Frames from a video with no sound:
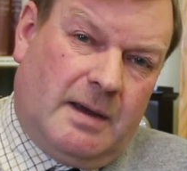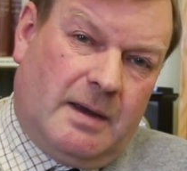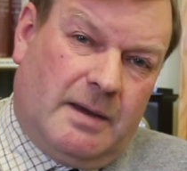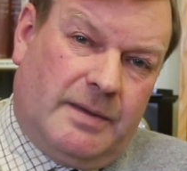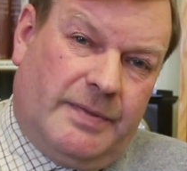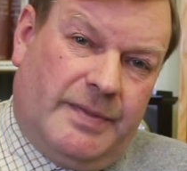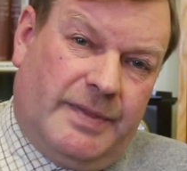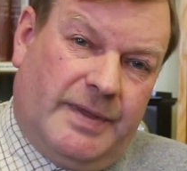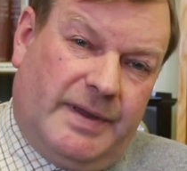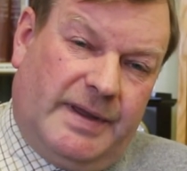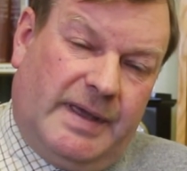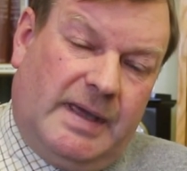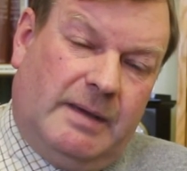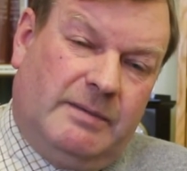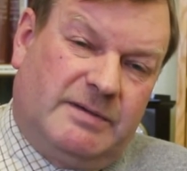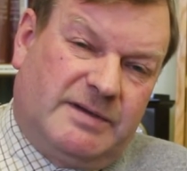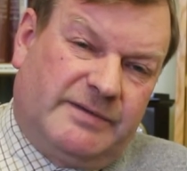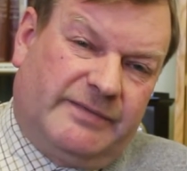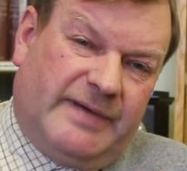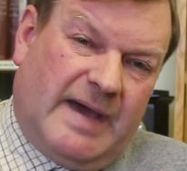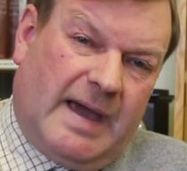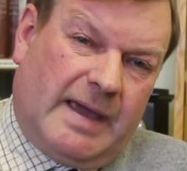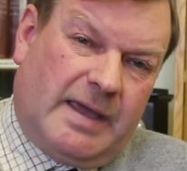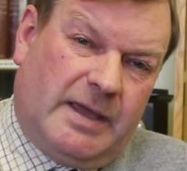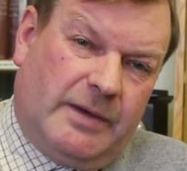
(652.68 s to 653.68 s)
that he was
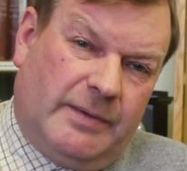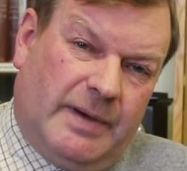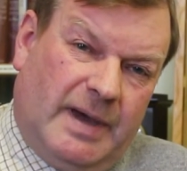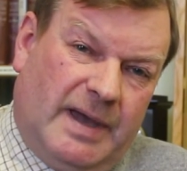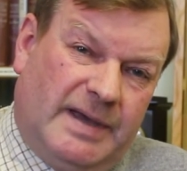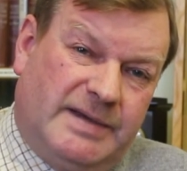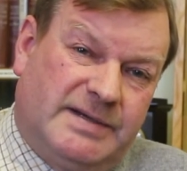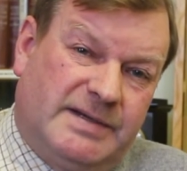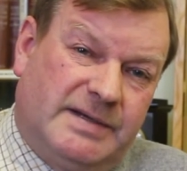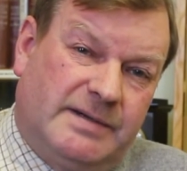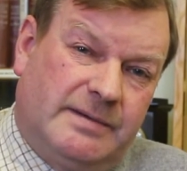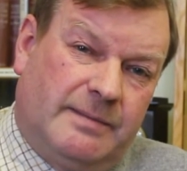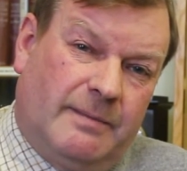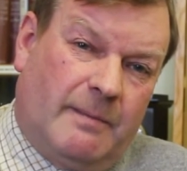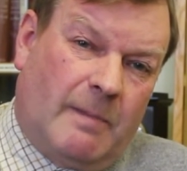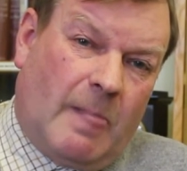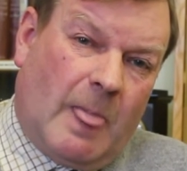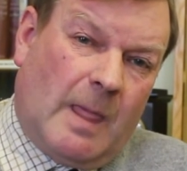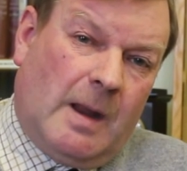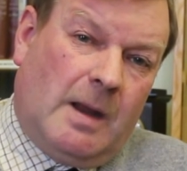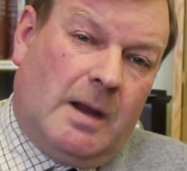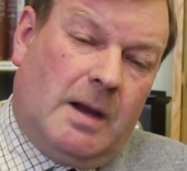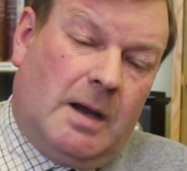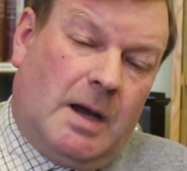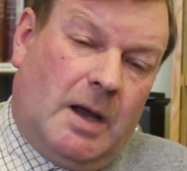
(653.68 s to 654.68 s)
evacuated,
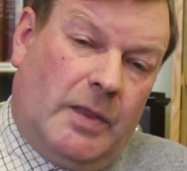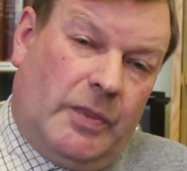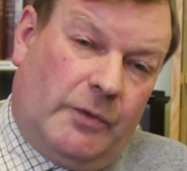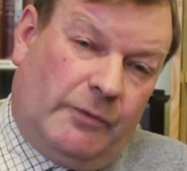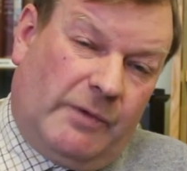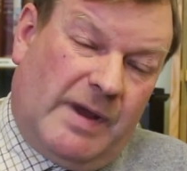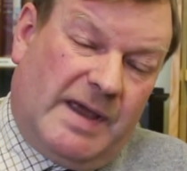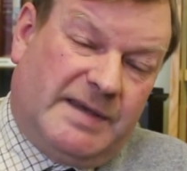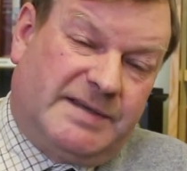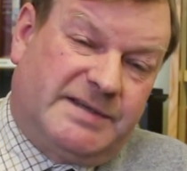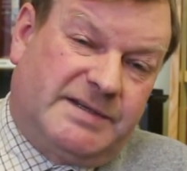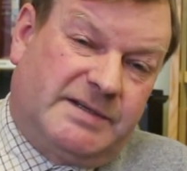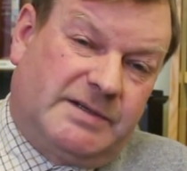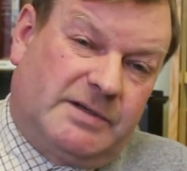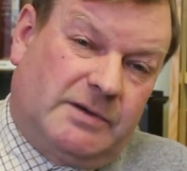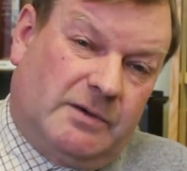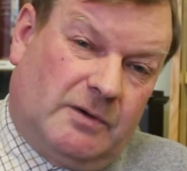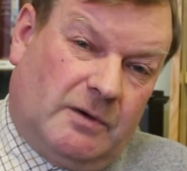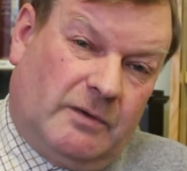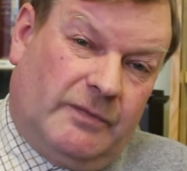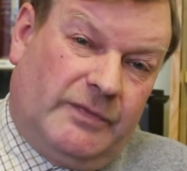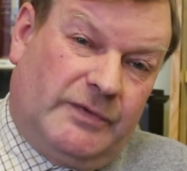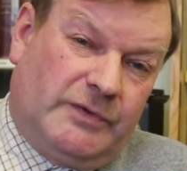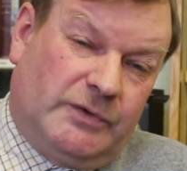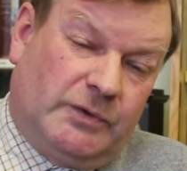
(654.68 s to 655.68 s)
and the rest
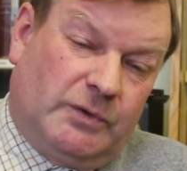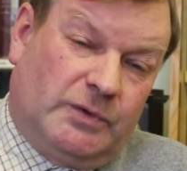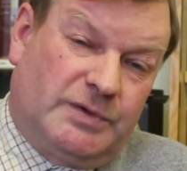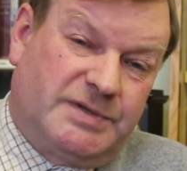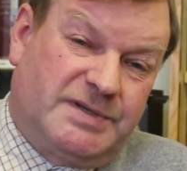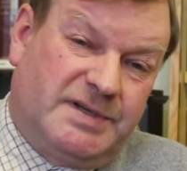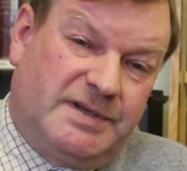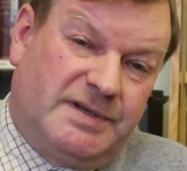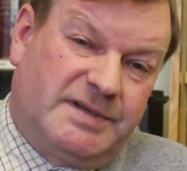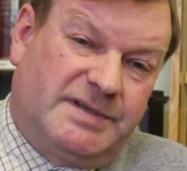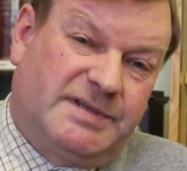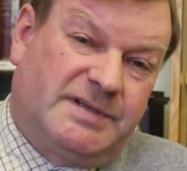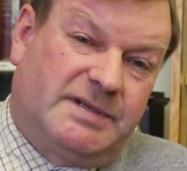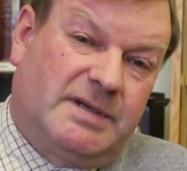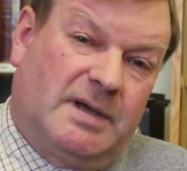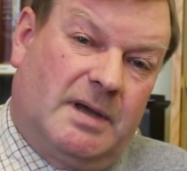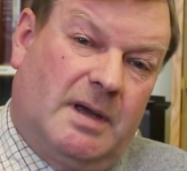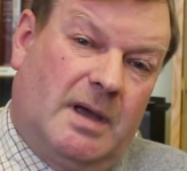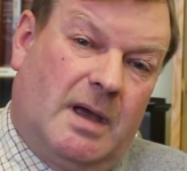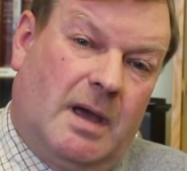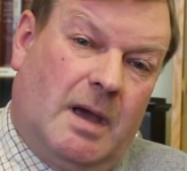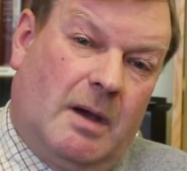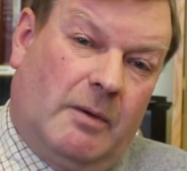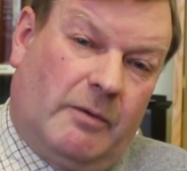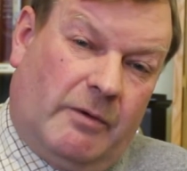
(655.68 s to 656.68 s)
of the Dorsets
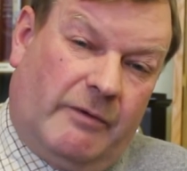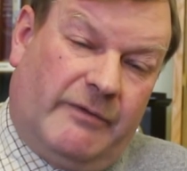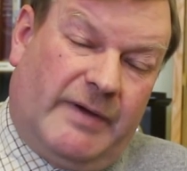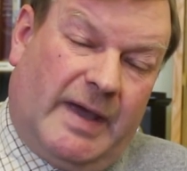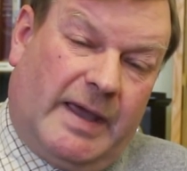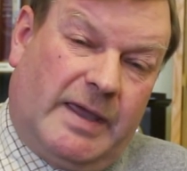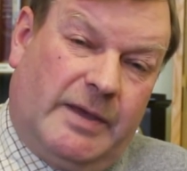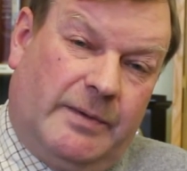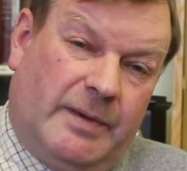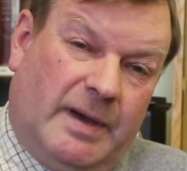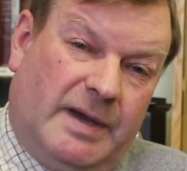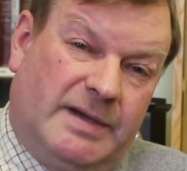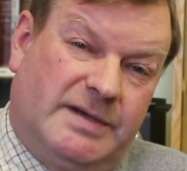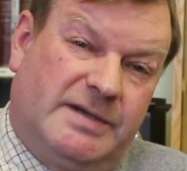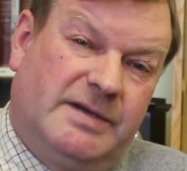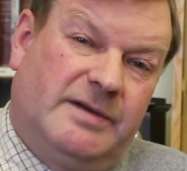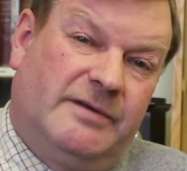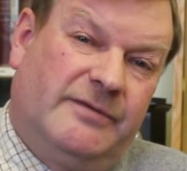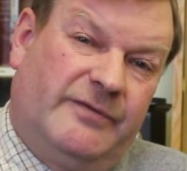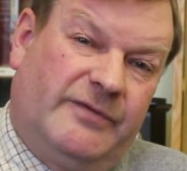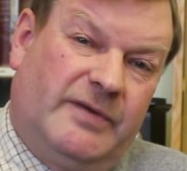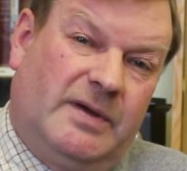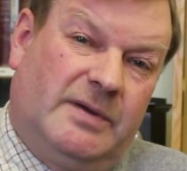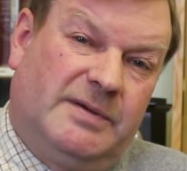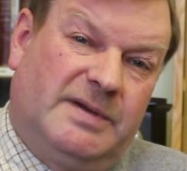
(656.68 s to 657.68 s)
were evacuated
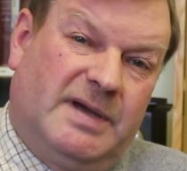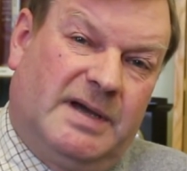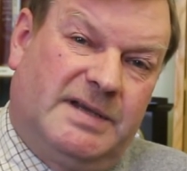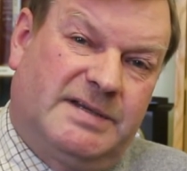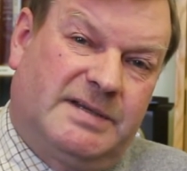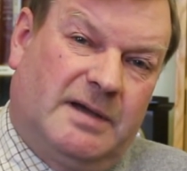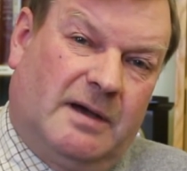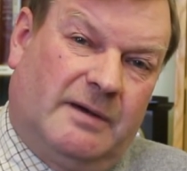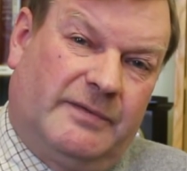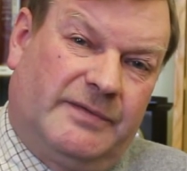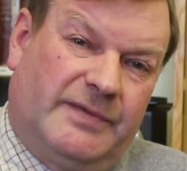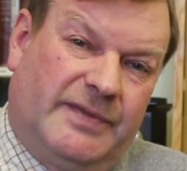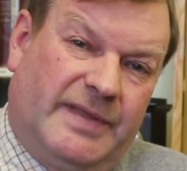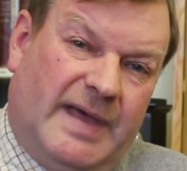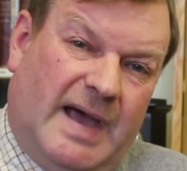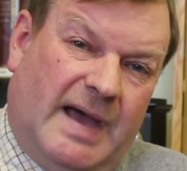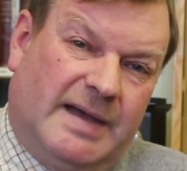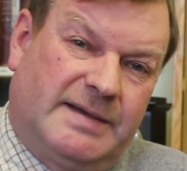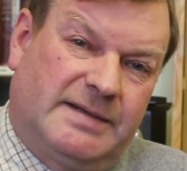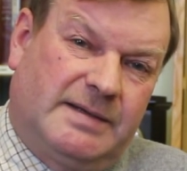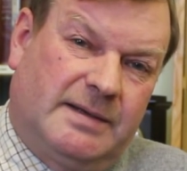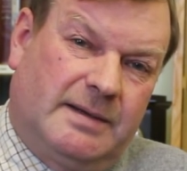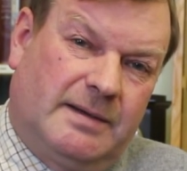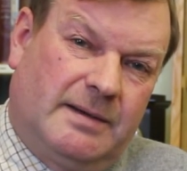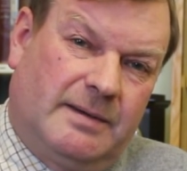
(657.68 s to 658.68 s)
a few days after
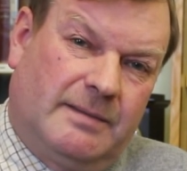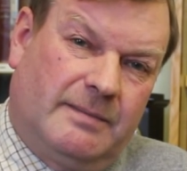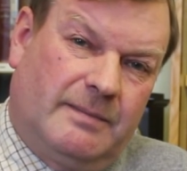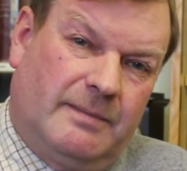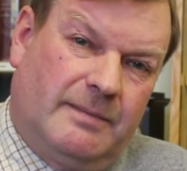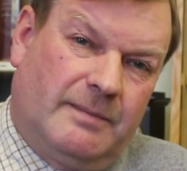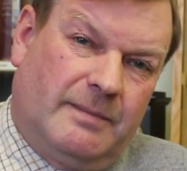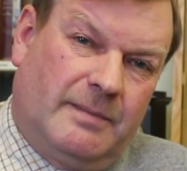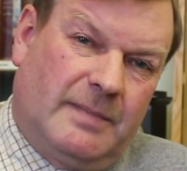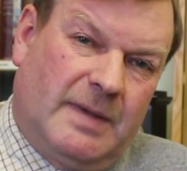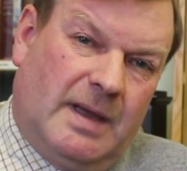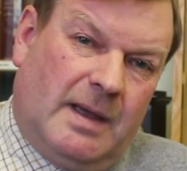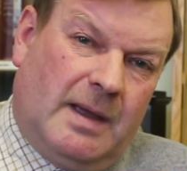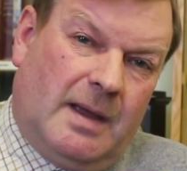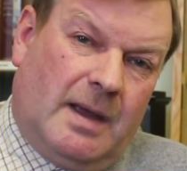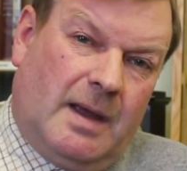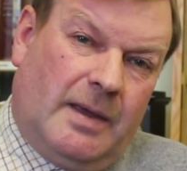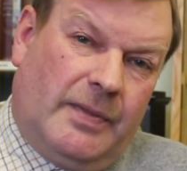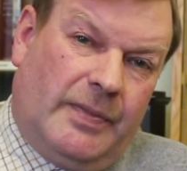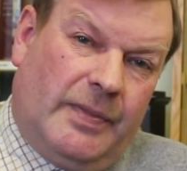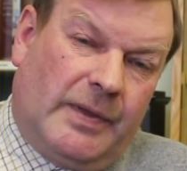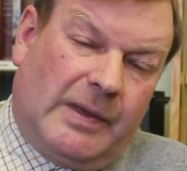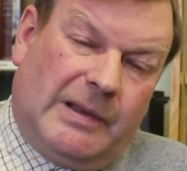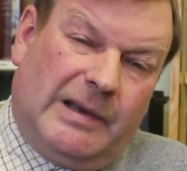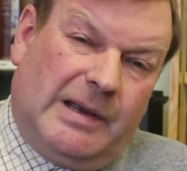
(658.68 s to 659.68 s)
that.
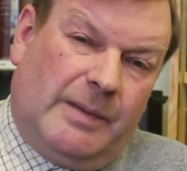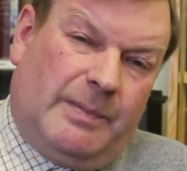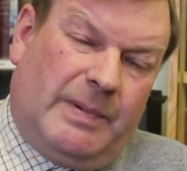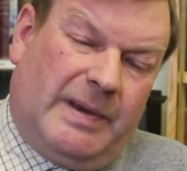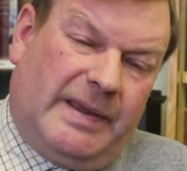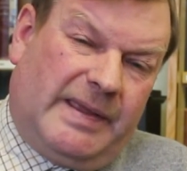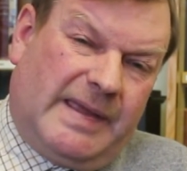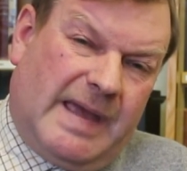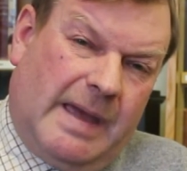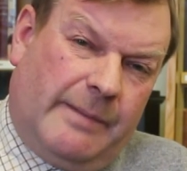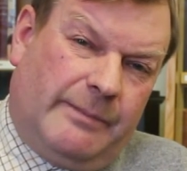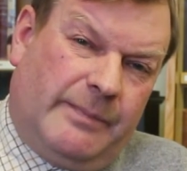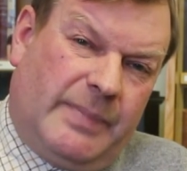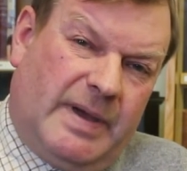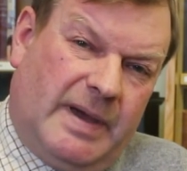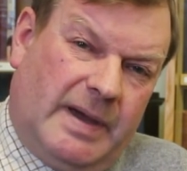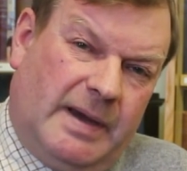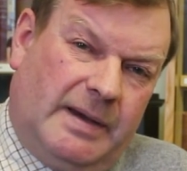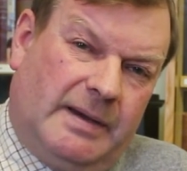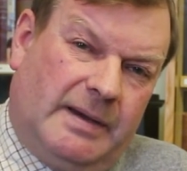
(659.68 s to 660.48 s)
The Gallipoli campaign